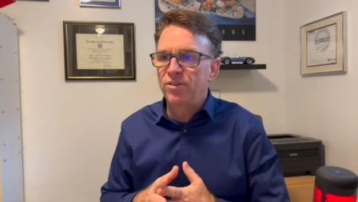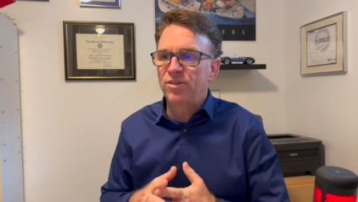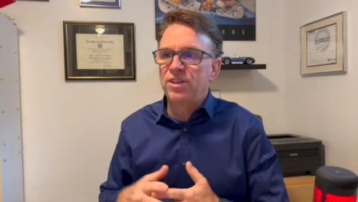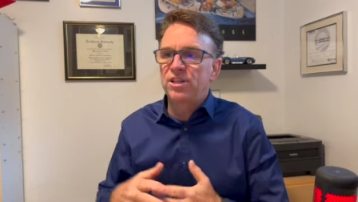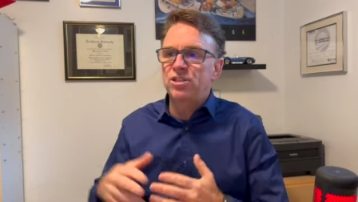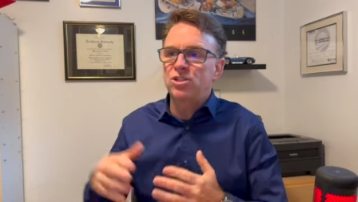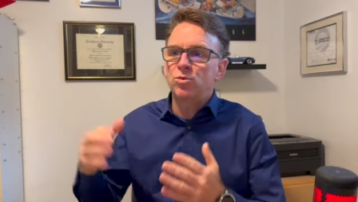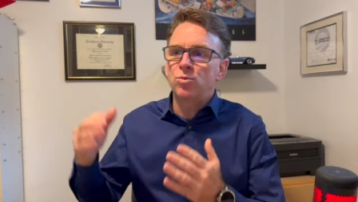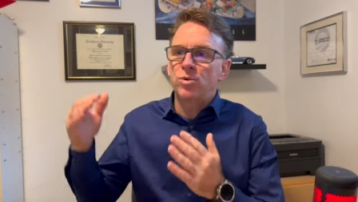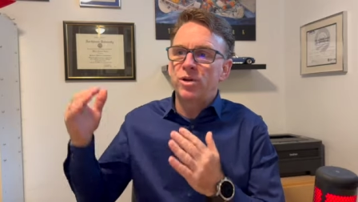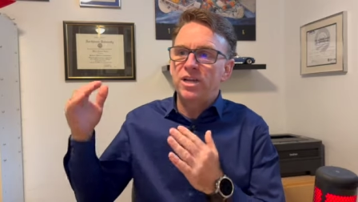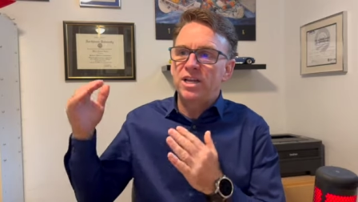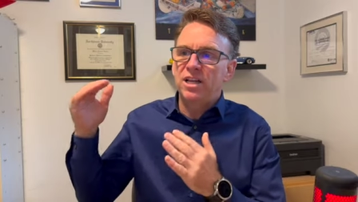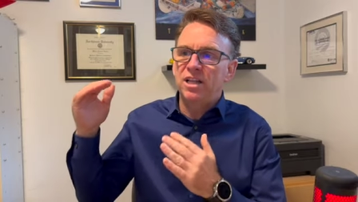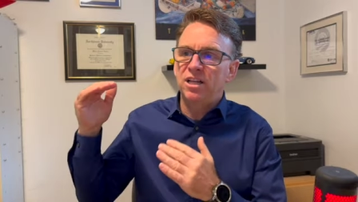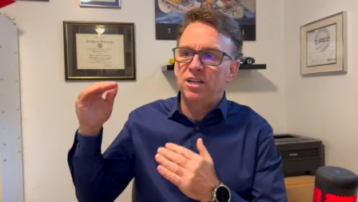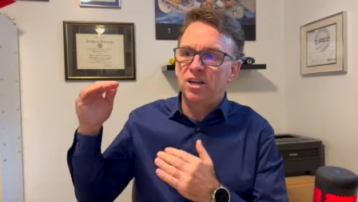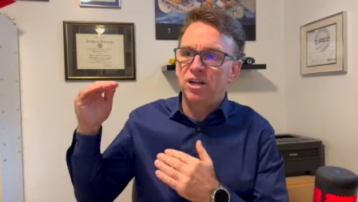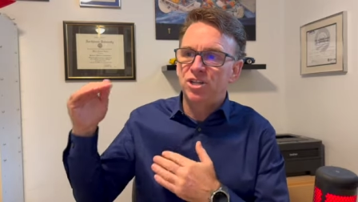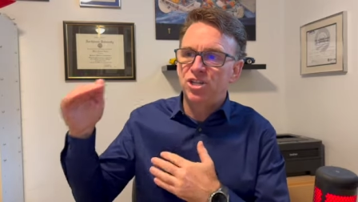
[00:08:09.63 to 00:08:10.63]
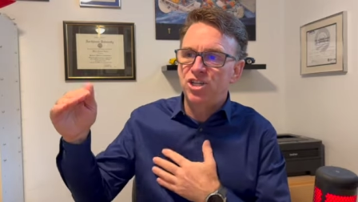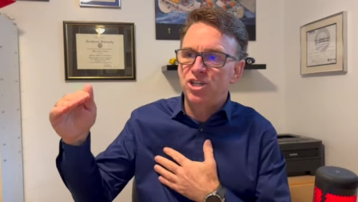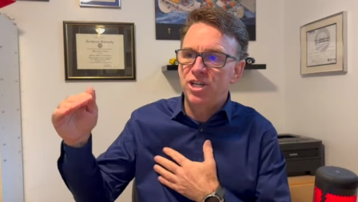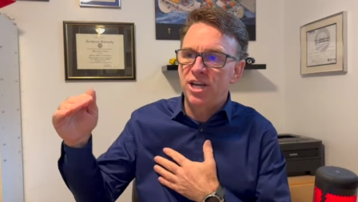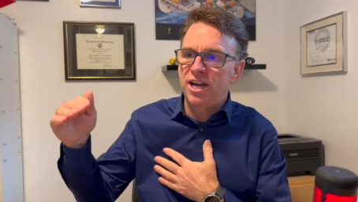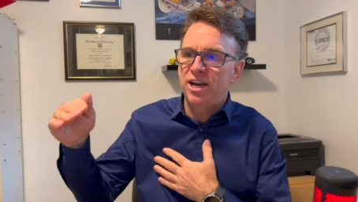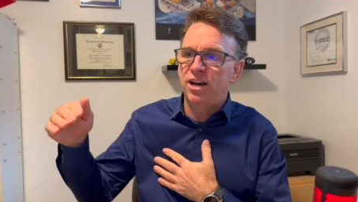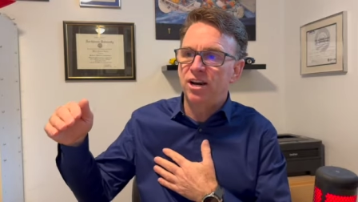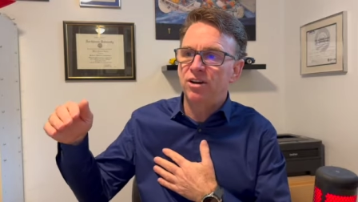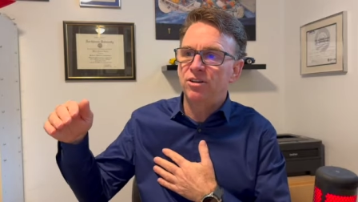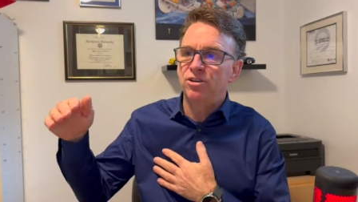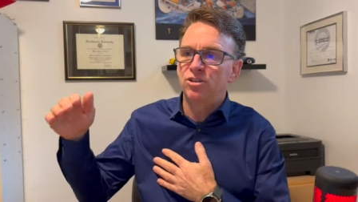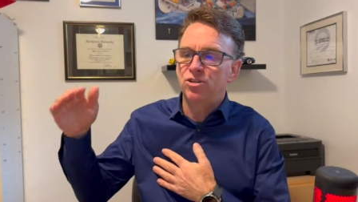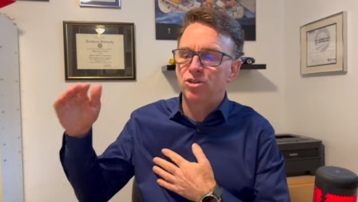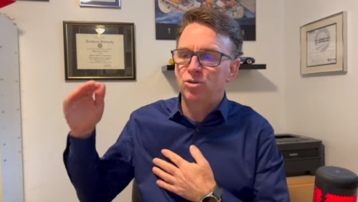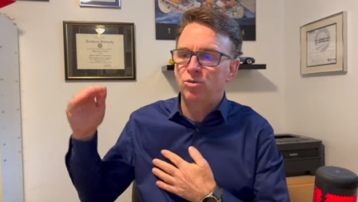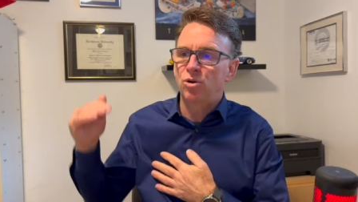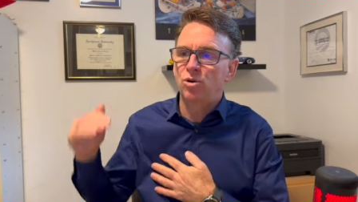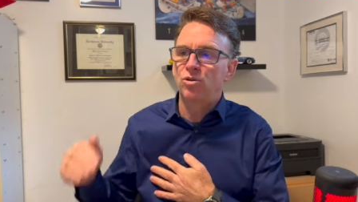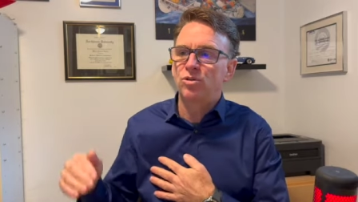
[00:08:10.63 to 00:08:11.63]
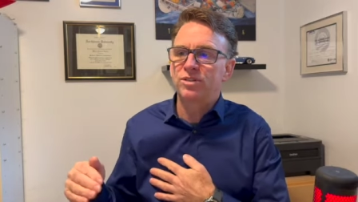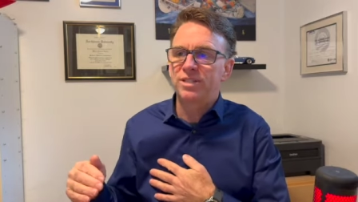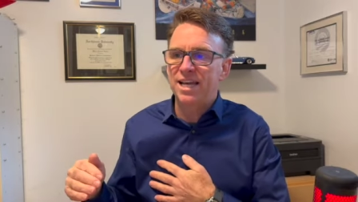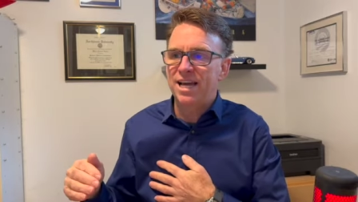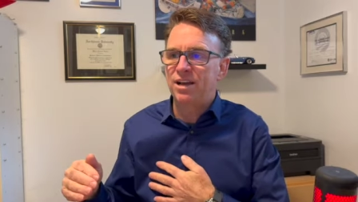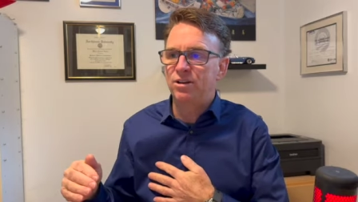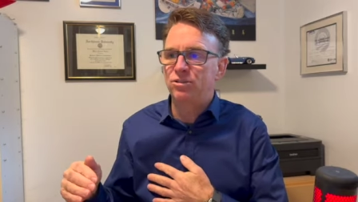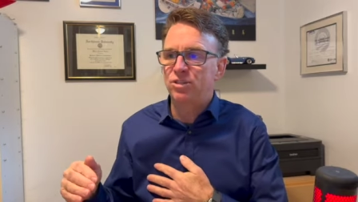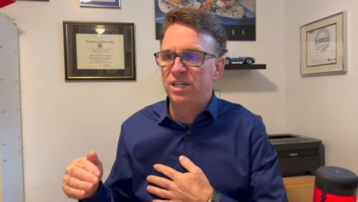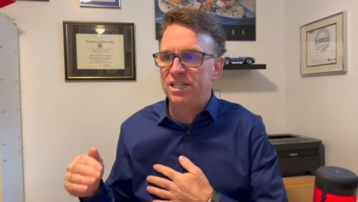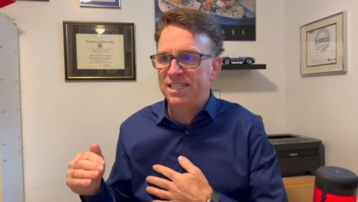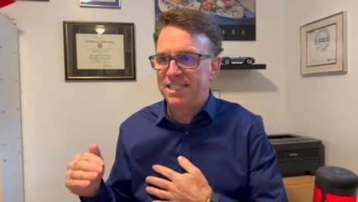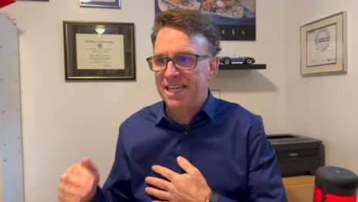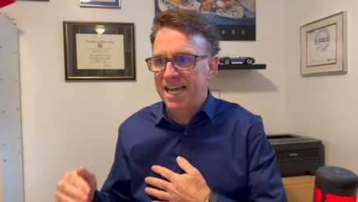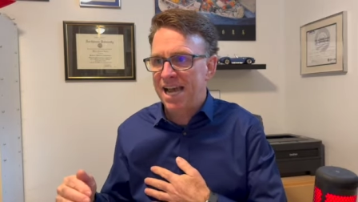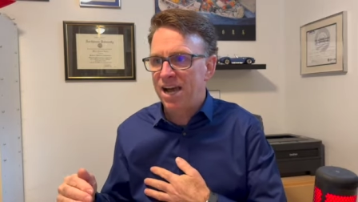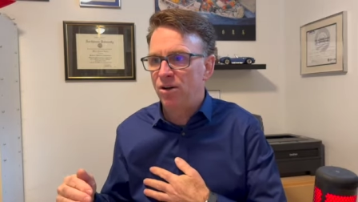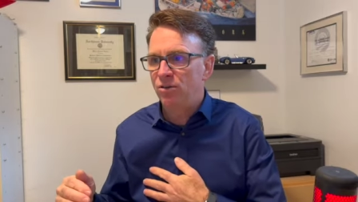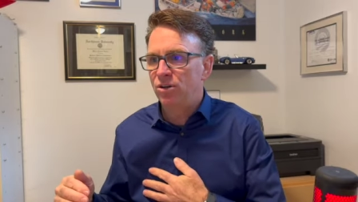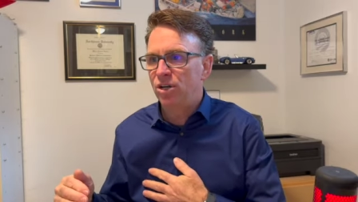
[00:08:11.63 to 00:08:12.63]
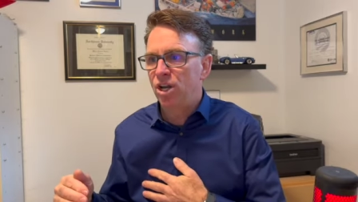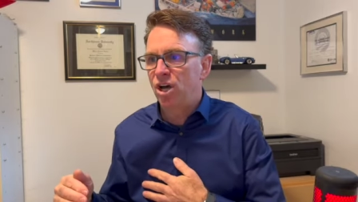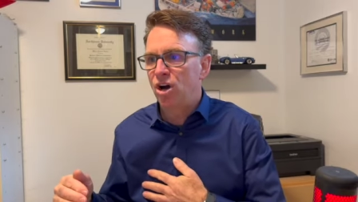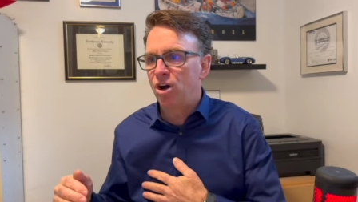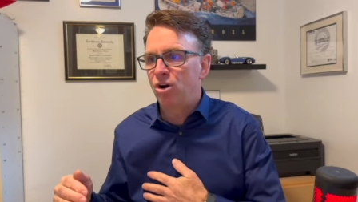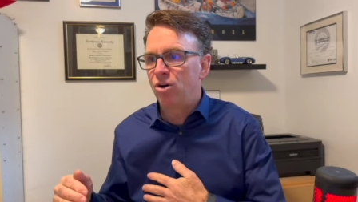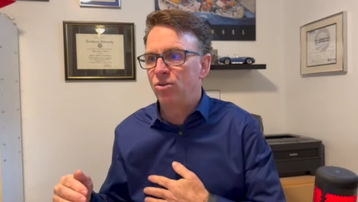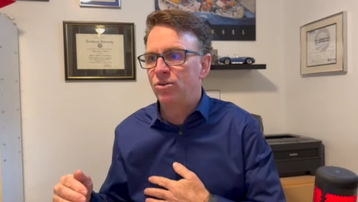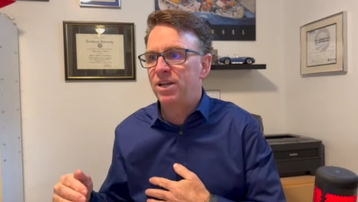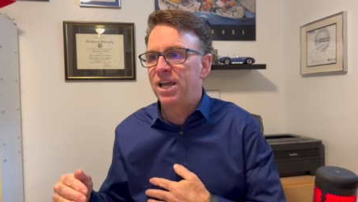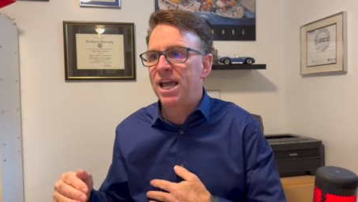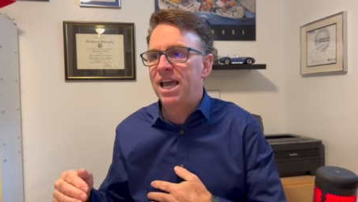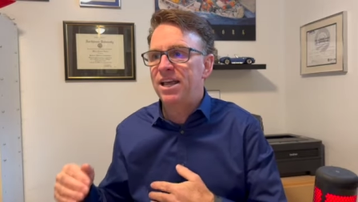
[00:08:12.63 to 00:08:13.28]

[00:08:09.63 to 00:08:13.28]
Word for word: This is where you click on Share. You'll scroll down to Download,